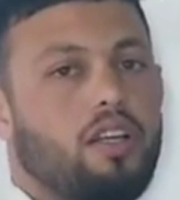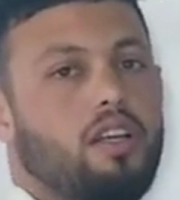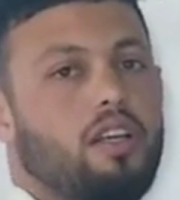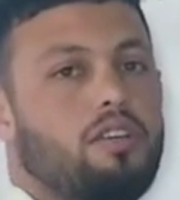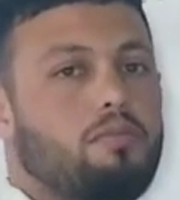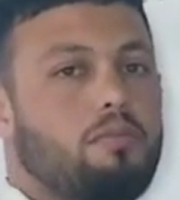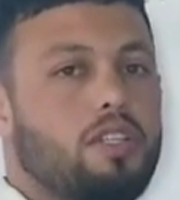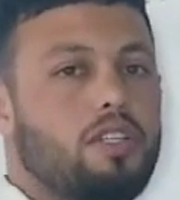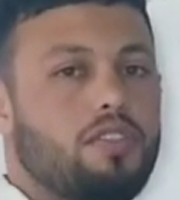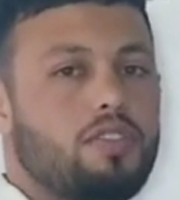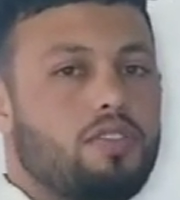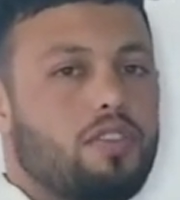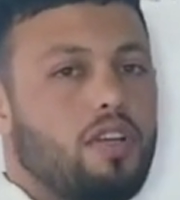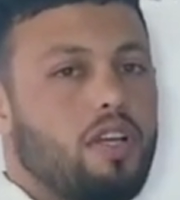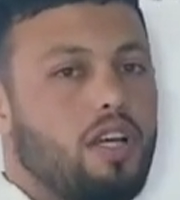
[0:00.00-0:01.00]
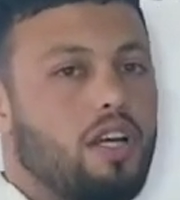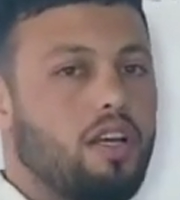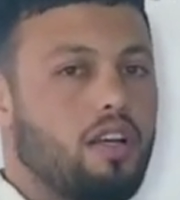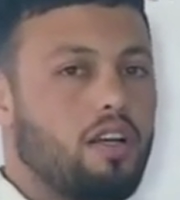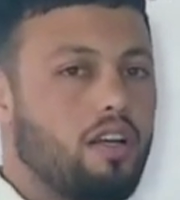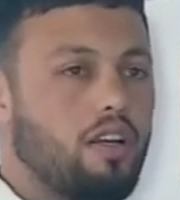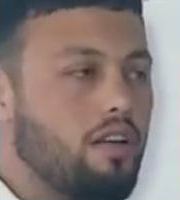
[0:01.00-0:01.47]
it means
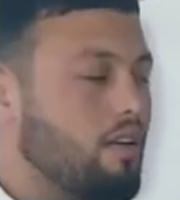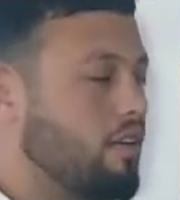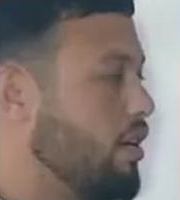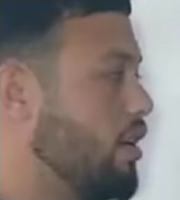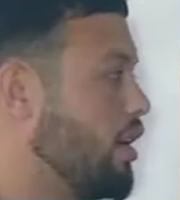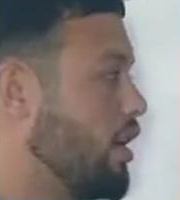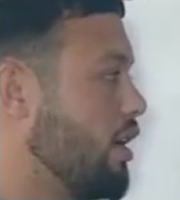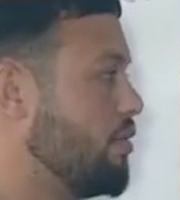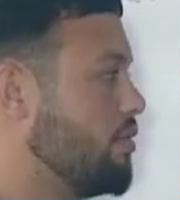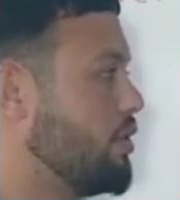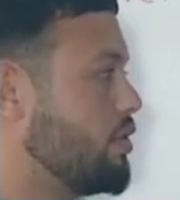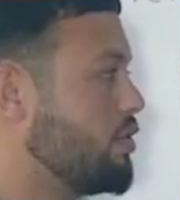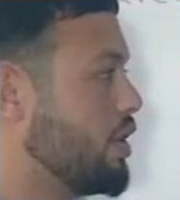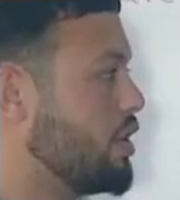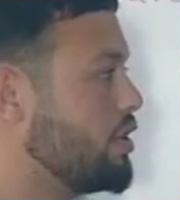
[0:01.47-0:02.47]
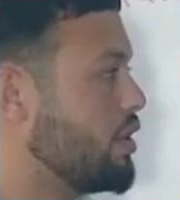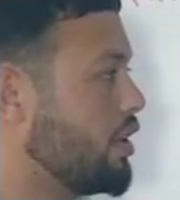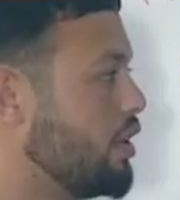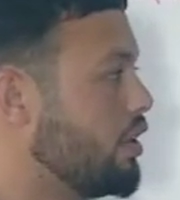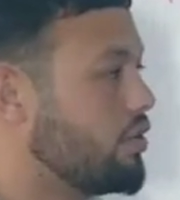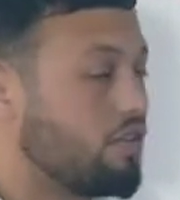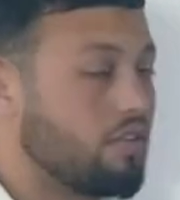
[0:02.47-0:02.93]
I've been writing a
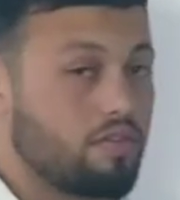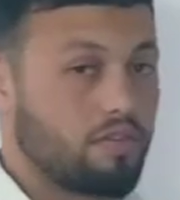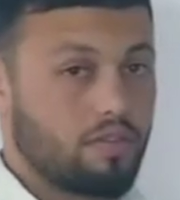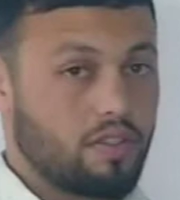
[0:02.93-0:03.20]
lot of